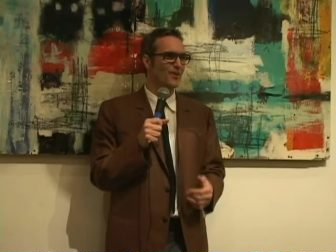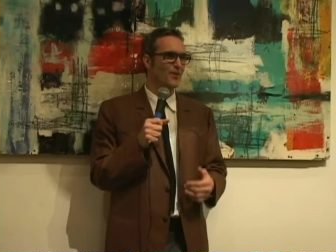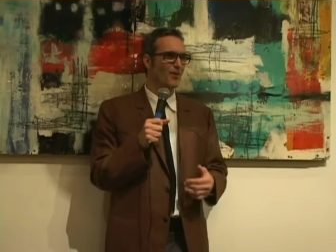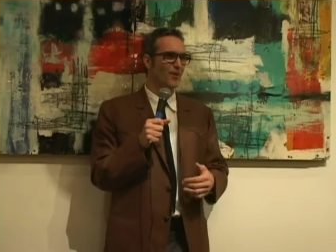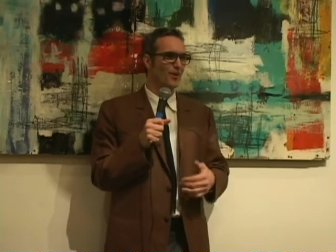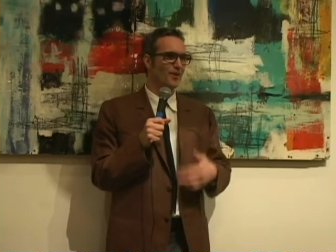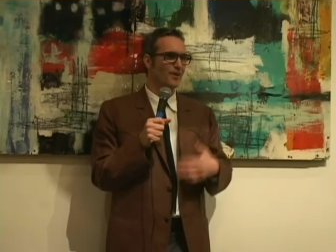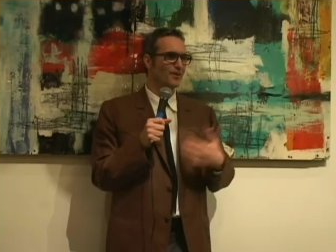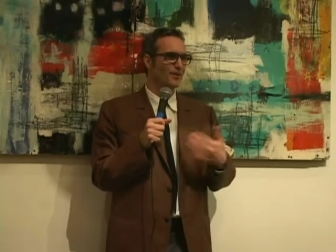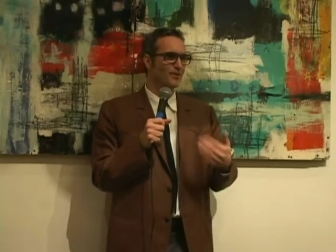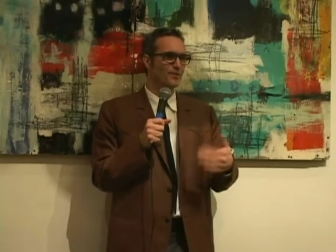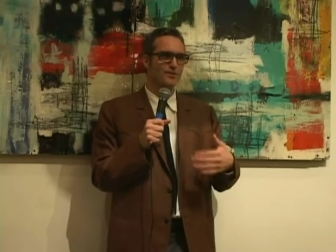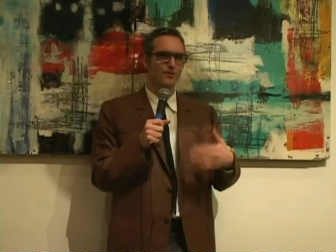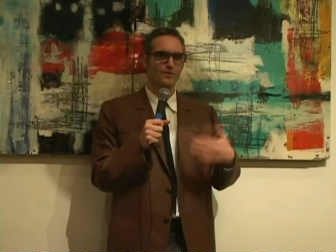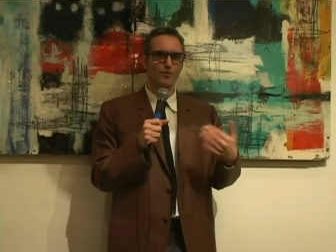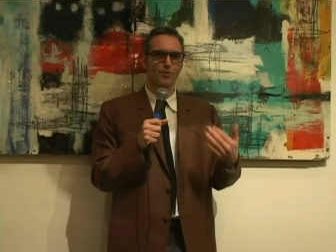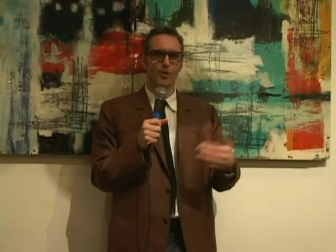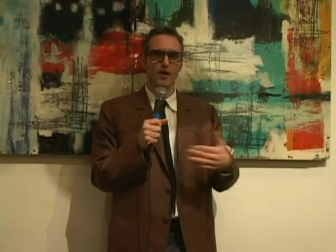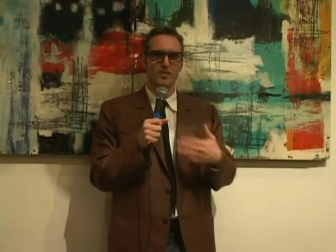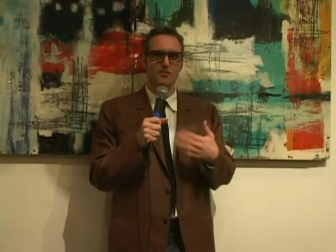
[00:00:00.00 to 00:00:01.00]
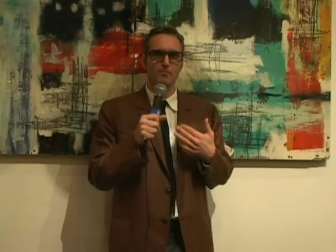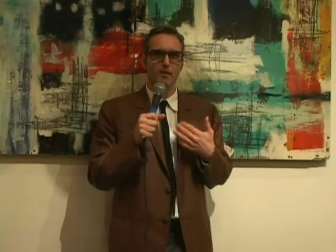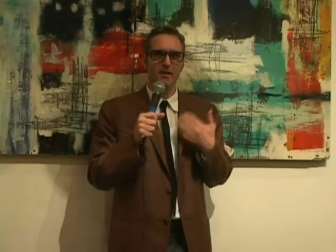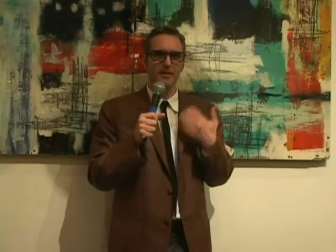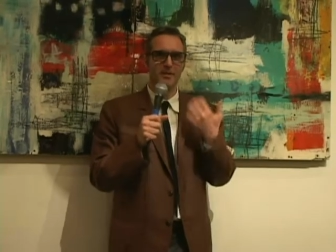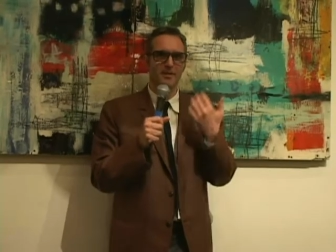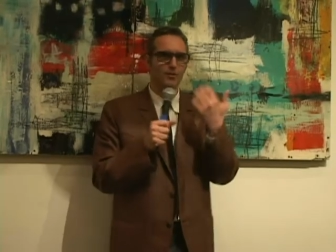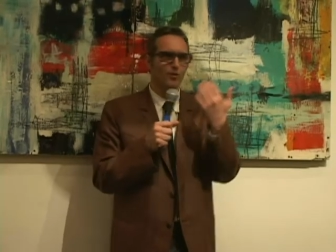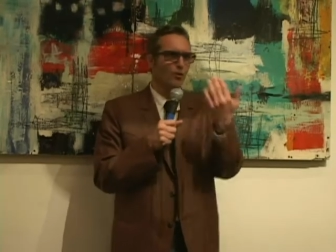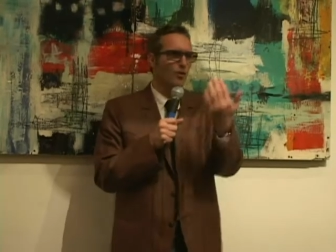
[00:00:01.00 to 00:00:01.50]
or who has
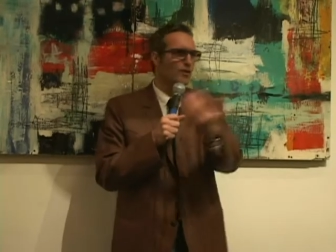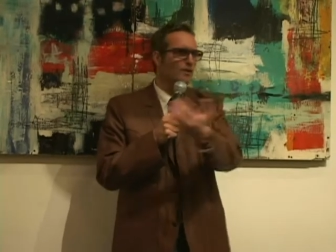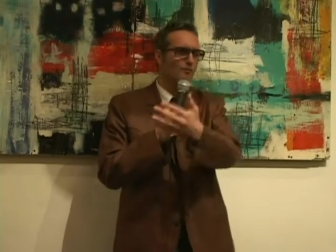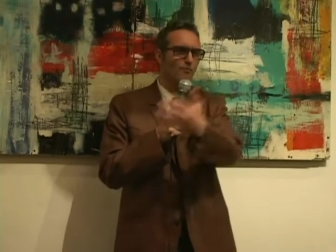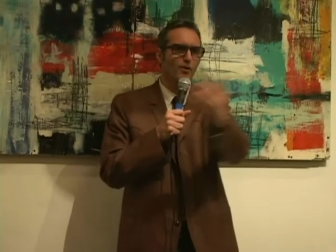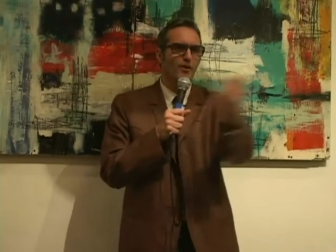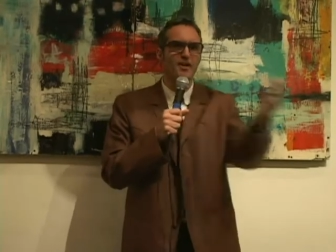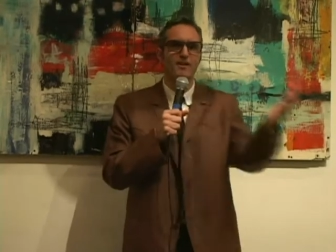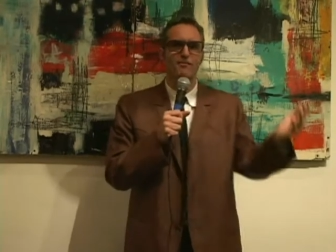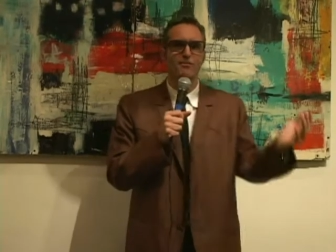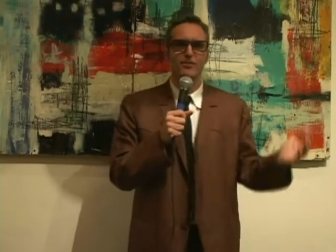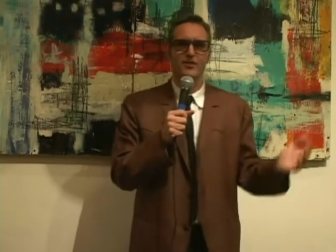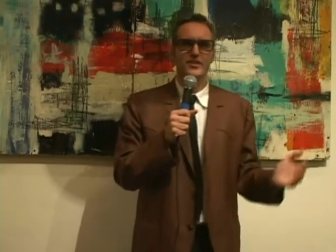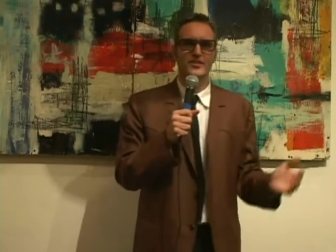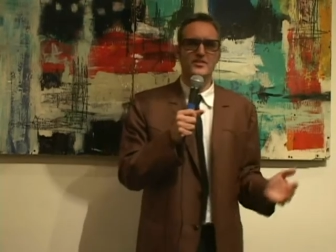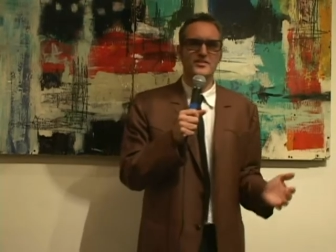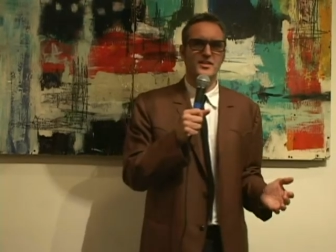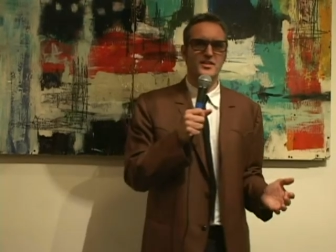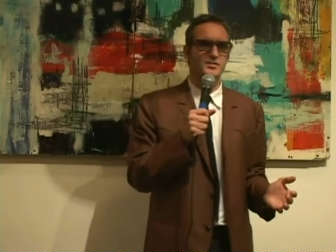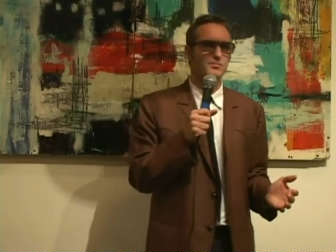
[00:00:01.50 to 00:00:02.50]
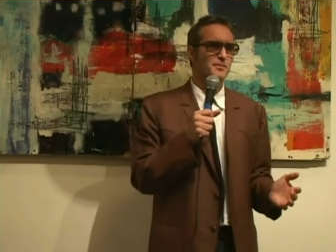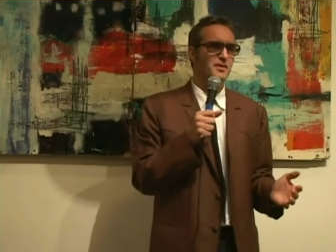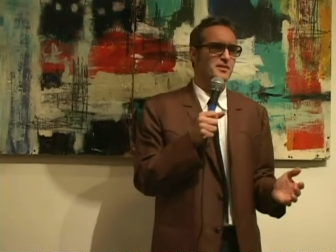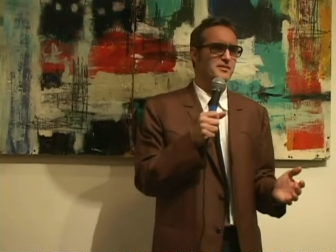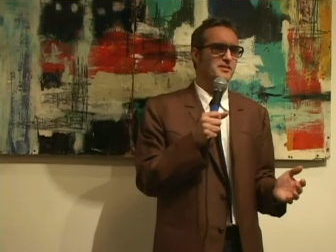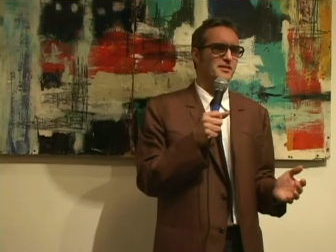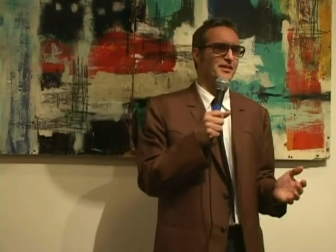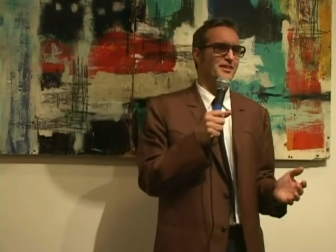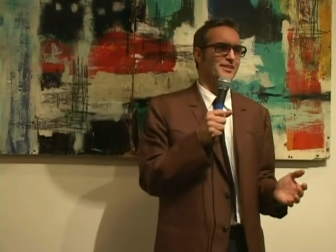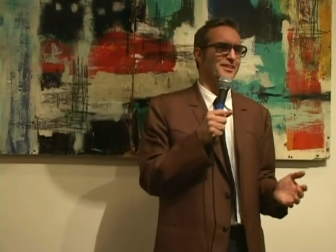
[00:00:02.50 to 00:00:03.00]
money, or whatever it is that's
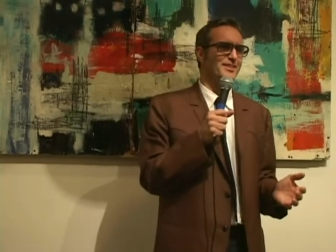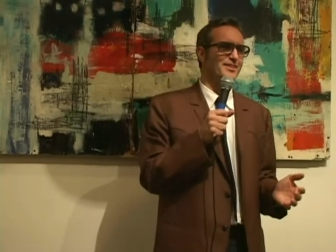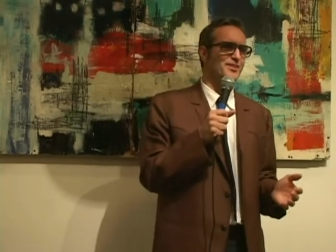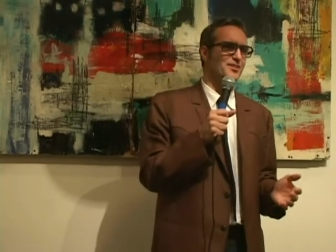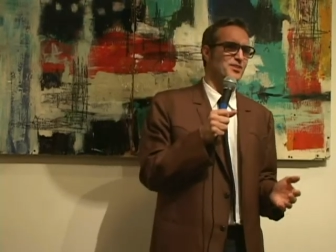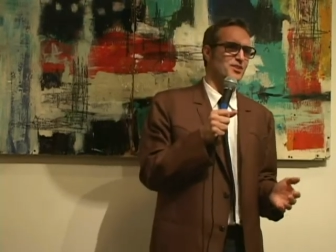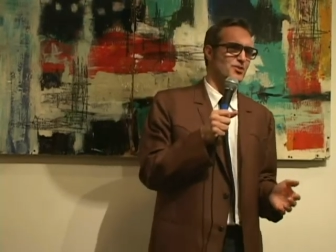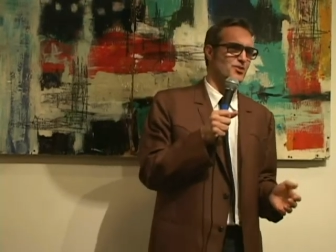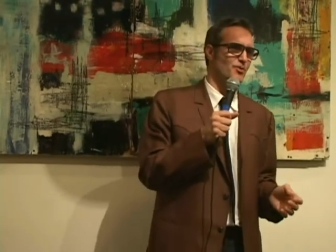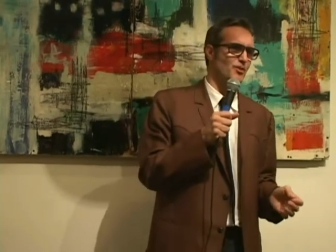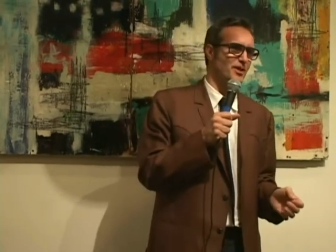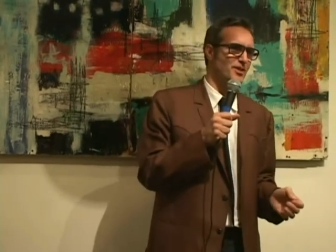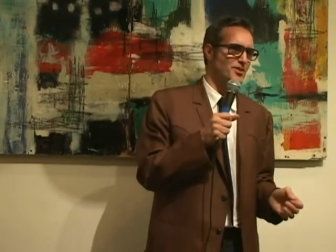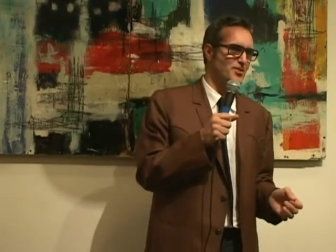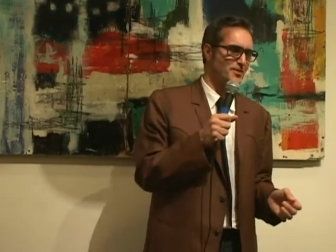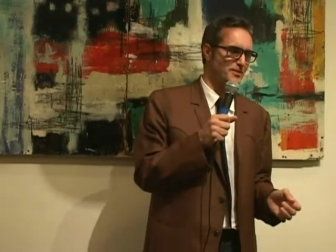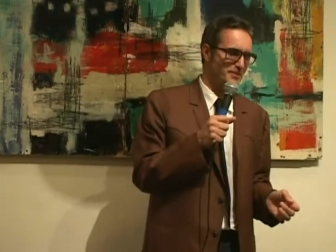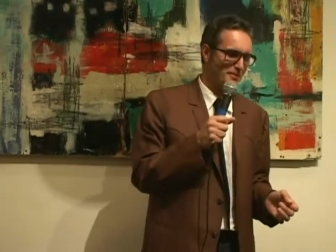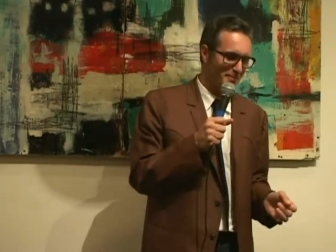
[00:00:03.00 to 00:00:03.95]
missing in the situation.